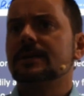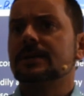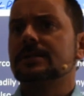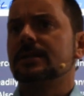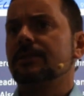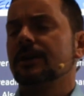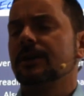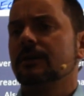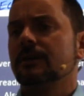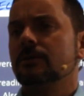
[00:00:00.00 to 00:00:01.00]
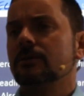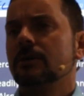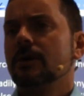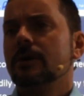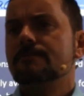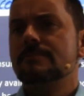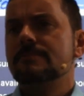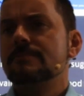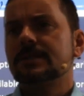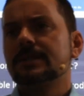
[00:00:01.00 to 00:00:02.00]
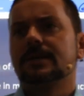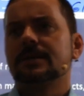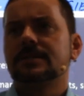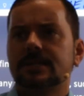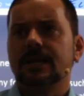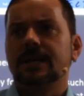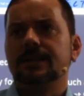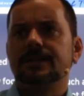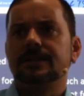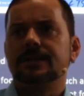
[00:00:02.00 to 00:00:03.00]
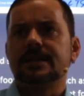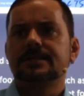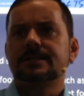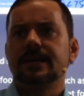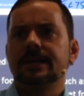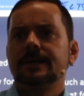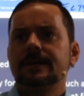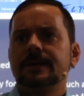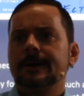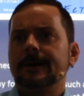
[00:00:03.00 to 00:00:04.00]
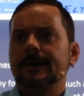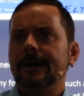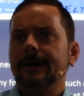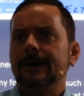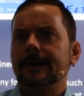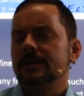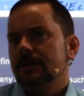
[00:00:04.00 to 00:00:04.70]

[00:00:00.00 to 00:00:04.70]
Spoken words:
And I think if you miss this in this essay, it makes it